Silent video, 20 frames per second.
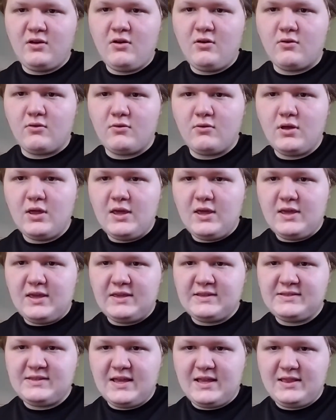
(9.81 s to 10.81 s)
oh,
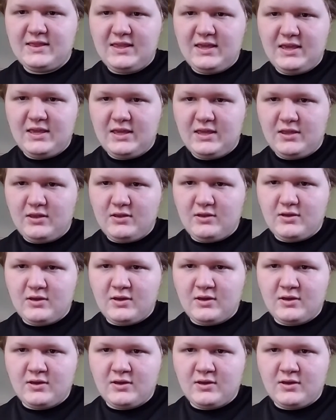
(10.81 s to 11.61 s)
is that the